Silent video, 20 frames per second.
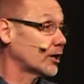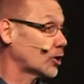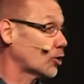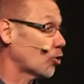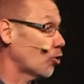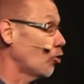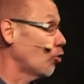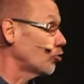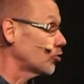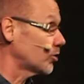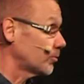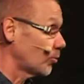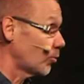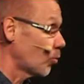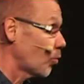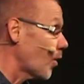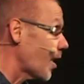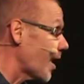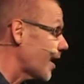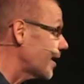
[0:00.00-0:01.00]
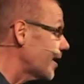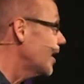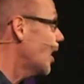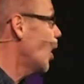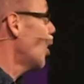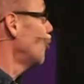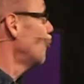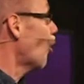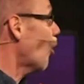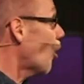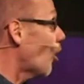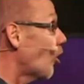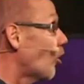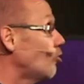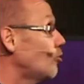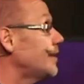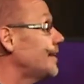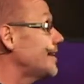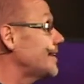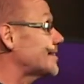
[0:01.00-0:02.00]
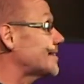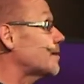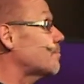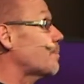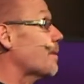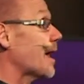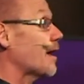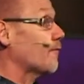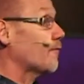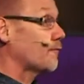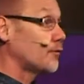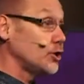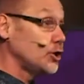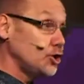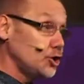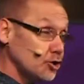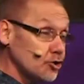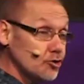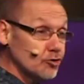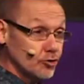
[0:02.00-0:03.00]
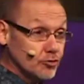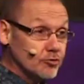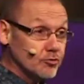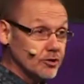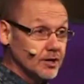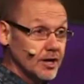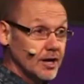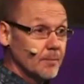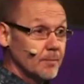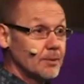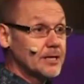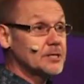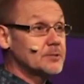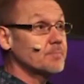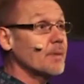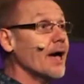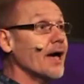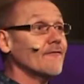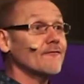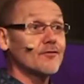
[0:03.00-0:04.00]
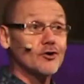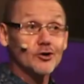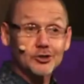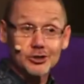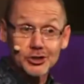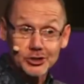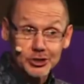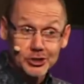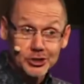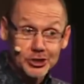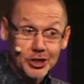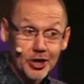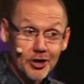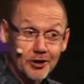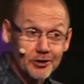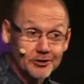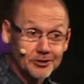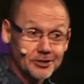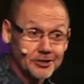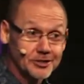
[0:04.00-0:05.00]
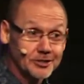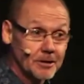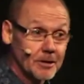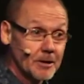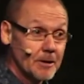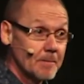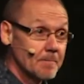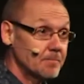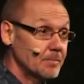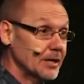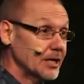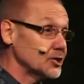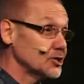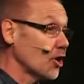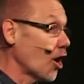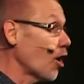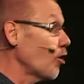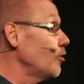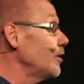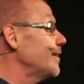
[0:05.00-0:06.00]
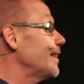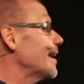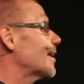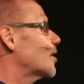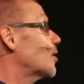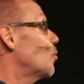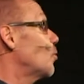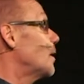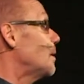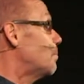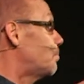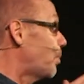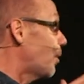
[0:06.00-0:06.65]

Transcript: recordable way, not only is it better for you, but it's better for us as a church. Because not only then can we